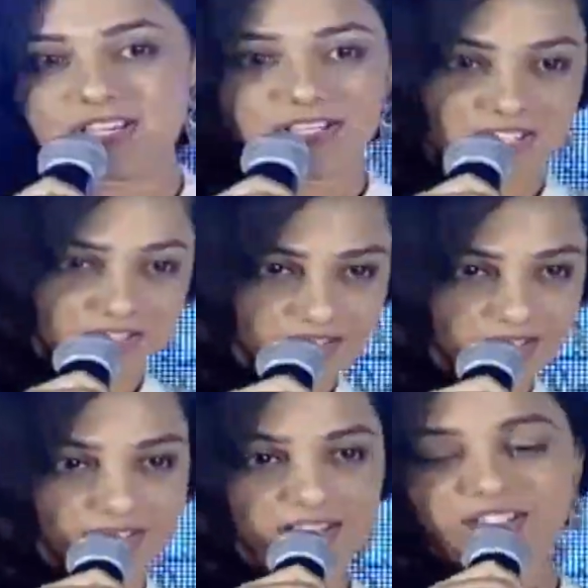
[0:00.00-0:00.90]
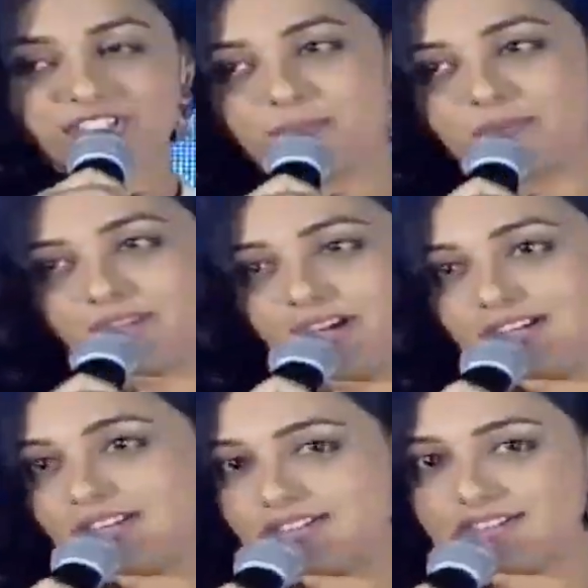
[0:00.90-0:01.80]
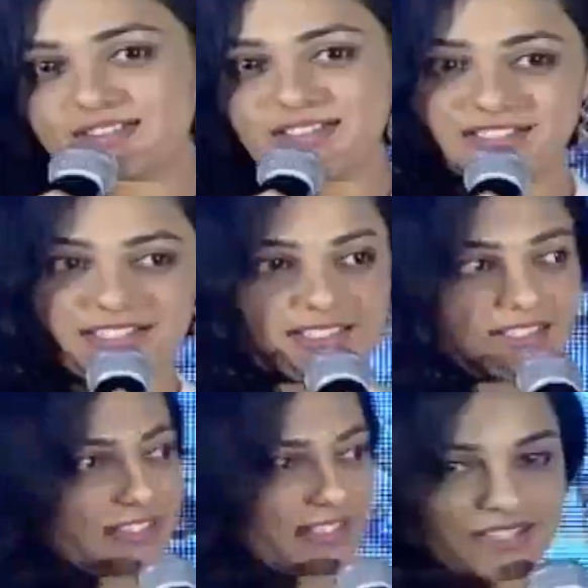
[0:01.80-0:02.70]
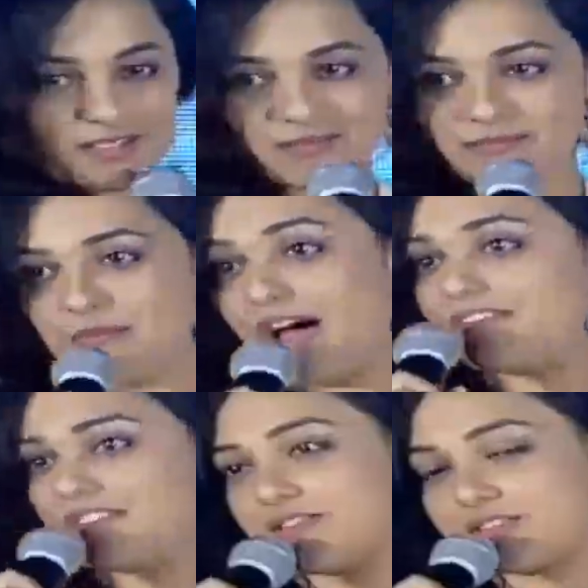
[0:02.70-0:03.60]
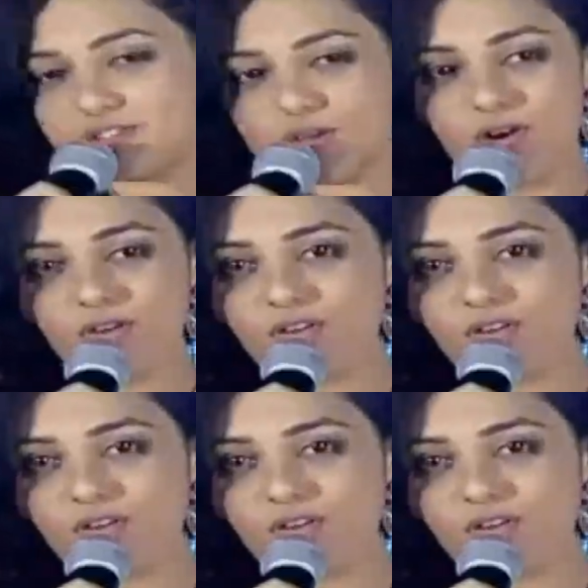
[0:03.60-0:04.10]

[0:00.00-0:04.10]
Chaitanya Gar Chepilaga, this is my favorite song